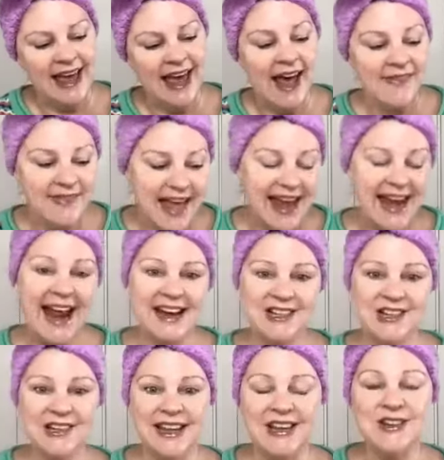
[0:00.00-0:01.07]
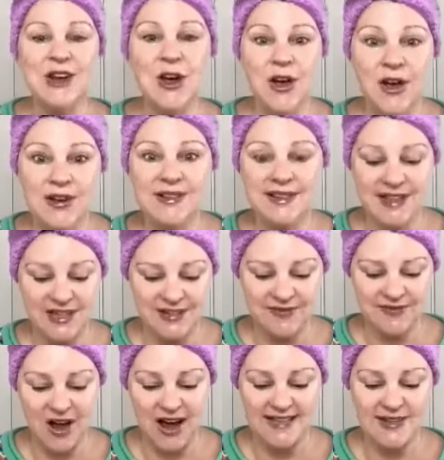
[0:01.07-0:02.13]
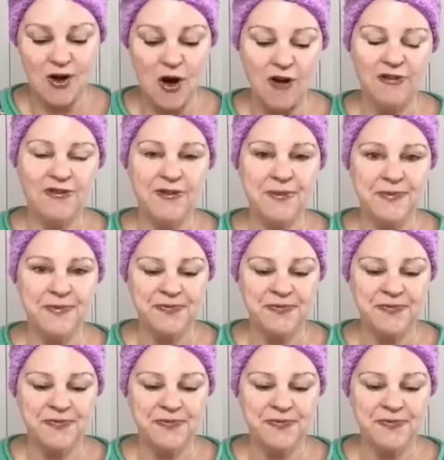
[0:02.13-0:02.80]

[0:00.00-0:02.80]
and that actually turns the device off.